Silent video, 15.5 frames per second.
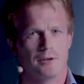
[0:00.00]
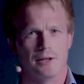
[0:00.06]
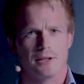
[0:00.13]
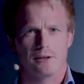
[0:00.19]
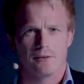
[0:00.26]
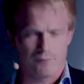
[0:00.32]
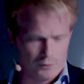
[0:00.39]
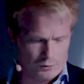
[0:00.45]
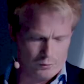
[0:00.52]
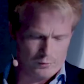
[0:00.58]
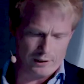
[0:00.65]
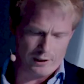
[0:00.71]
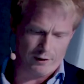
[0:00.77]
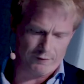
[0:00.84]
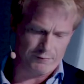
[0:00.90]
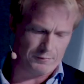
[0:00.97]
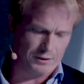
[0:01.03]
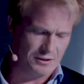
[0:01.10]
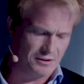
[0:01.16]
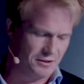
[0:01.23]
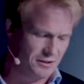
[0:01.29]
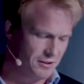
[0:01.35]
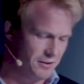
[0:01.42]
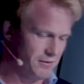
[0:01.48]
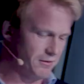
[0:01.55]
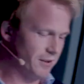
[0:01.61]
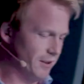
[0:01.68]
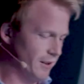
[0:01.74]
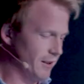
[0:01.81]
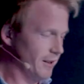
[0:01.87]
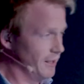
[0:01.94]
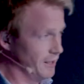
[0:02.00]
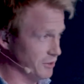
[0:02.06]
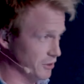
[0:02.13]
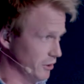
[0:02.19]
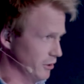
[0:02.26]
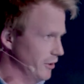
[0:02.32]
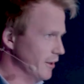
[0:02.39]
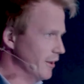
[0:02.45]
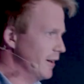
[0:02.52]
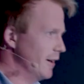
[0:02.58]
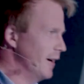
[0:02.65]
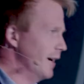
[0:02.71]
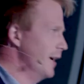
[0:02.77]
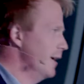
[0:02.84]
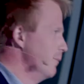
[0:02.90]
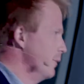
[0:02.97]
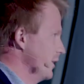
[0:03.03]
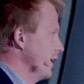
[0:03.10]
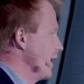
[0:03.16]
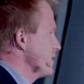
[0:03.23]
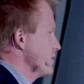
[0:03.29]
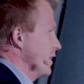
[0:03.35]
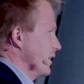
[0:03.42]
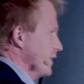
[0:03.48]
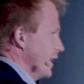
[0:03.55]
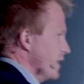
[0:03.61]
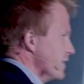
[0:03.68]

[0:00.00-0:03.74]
running for 2.5 months is good, but that's not the